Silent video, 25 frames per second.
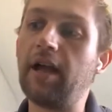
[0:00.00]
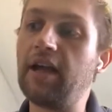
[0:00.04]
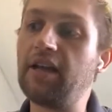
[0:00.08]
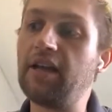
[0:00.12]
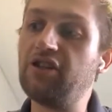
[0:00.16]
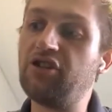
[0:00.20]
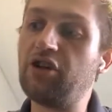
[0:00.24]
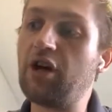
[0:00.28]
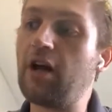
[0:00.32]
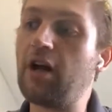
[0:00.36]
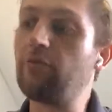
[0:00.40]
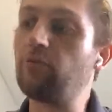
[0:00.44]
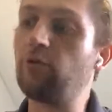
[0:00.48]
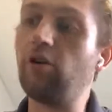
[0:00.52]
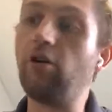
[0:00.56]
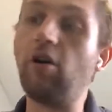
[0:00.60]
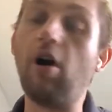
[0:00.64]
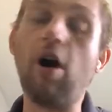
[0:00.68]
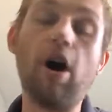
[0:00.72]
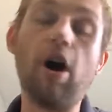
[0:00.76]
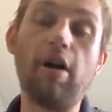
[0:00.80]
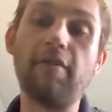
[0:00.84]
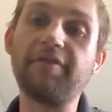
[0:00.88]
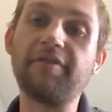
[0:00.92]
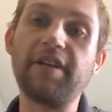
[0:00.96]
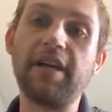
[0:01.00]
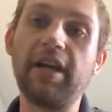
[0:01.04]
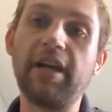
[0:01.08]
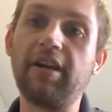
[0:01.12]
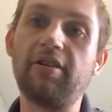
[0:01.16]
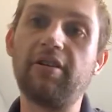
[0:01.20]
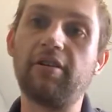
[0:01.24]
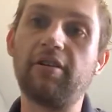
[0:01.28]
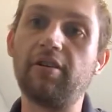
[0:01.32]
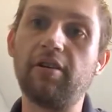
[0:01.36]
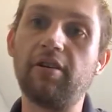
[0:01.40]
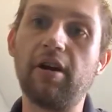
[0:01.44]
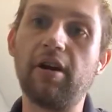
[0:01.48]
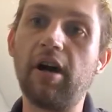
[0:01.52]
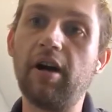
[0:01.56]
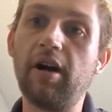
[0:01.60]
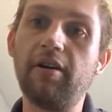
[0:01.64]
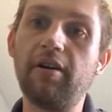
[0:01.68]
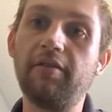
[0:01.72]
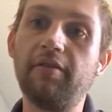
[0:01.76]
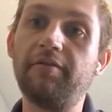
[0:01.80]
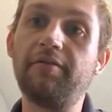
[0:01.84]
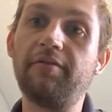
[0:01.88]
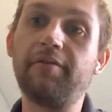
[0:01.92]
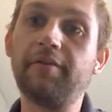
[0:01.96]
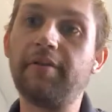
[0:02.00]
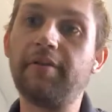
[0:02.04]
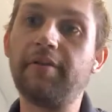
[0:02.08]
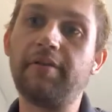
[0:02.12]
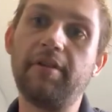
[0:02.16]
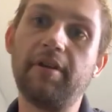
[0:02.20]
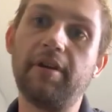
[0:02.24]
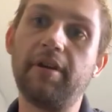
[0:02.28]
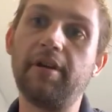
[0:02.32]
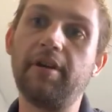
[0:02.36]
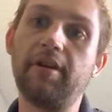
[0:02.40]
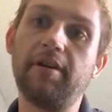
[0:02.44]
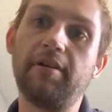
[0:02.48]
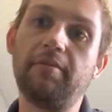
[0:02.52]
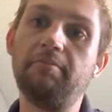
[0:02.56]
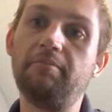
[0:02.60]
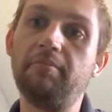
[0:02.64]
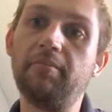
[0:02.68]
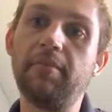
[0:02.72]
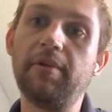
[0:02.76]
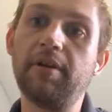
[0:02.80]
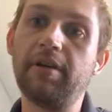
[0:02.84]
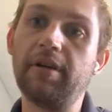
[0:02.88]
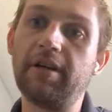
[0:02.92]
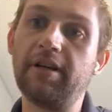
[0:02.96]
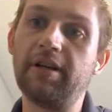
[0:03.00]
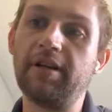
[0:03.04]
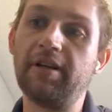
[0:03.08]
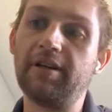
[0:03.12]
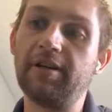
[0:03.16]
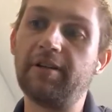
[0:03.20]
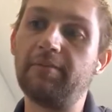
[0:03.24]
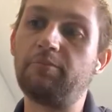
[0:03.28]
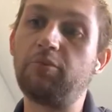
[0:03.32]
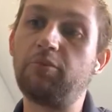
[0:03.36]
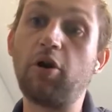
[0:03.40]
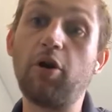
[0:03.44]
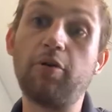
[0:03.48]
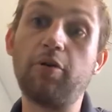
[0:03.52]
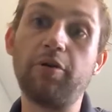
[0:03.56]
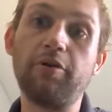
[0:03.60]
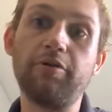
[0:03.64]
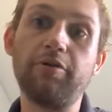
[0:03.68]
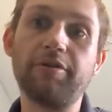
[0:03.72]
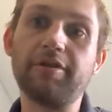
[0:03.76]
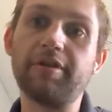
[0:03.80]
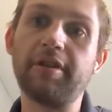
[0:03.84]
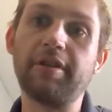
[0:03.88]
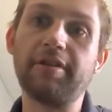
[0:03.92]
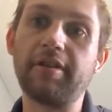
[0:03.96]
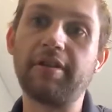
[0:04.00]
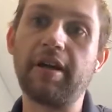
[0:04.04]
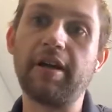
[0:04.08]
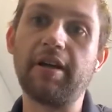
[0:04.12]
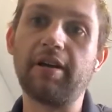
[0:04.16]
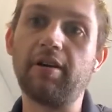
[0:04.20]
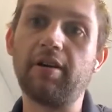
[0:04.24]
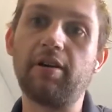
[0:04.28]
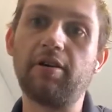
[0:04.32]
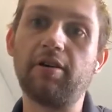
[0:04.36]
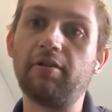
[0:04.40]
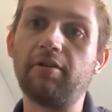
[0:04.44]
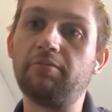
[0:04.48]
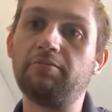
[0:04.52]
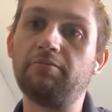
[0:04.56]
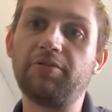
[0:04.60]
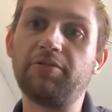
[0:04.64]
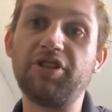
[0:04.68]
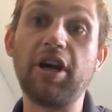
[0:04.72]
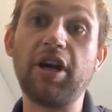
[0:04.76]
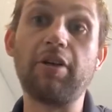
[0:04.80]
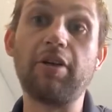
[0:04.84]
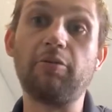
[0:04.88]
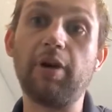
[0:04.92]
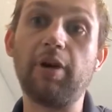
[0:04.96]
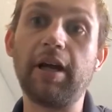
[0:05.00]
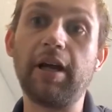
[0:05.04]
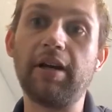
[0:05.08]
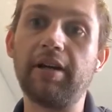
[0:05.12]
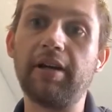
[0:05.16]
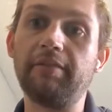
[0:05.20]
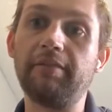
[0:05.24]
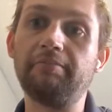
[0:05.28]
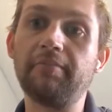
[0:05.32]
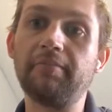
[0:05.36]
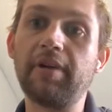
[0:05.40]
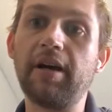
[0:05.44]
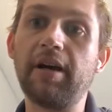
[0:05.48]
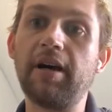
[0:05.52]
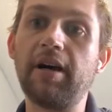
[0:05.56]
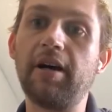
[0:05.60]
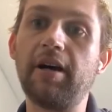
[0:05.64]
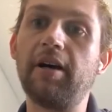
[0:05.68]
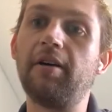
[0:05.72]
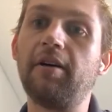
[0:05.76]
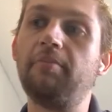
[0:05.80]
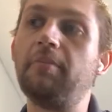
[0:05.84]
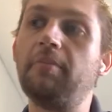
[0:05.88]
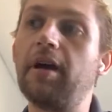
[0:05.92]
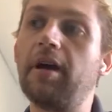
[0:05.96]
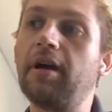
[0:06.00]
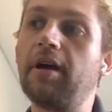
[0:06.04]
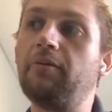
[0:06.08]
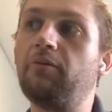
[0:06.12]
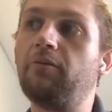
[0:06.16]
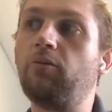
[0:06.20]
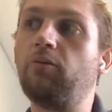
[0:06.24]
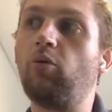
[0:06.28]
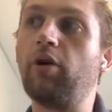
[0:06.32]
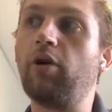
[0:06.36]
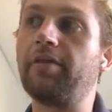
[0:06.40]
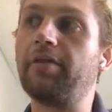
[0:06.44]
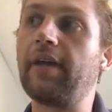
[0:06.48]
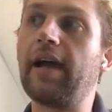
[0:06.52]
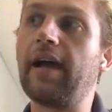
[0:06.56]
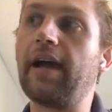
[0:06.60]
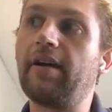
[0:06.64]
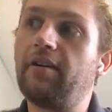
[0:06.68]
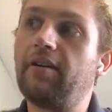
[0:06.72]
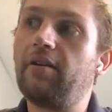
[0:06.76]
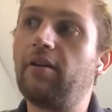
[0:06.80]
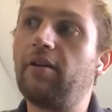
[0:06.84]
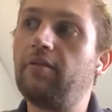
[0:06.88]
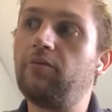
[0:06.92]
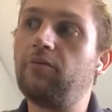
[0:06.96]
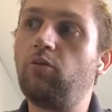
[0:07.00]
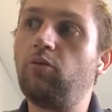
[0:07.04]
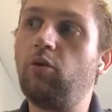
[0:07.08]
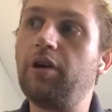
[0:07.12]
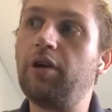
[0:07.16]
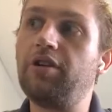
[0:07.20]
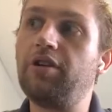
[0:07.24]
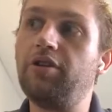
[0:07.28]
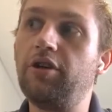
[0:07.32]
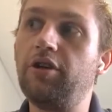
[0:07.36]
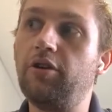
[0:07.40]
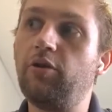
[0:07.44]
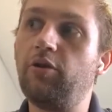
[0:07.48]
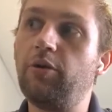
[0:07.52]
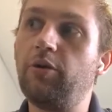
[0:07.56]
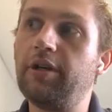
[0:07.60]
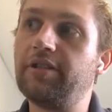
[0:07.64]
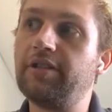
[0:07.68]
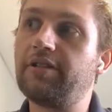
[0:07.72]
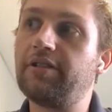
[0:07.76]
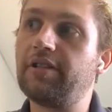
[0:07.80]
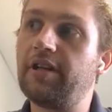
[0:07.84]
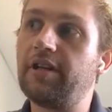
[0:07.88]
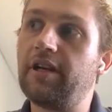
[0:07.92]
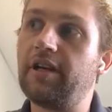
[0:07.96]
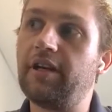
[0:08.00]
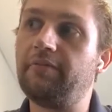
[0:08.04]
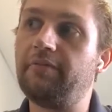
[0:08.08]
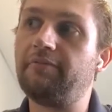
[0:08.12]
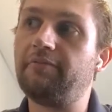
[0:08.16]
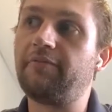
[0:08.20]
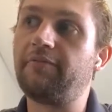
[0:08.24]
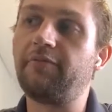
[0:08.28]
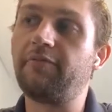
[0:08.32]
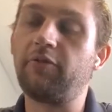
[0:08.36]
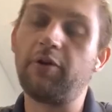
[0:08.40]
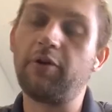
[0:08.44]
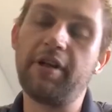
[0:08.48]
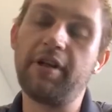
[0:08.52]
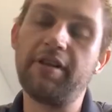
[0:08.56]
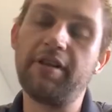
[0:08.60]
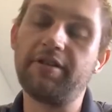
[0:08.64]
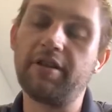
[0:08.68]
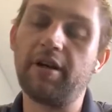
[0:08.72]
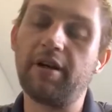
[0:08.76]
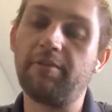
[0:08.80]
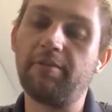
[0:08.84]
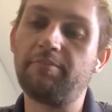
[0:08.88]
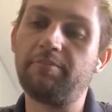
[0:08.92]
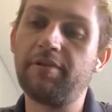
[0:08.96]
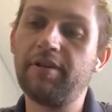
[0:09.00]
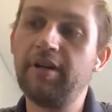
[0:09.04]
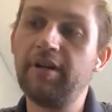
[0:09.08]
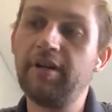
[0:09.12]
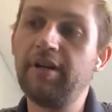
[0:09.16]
general off-taker of the produce that they are generating. What that would do is it frees up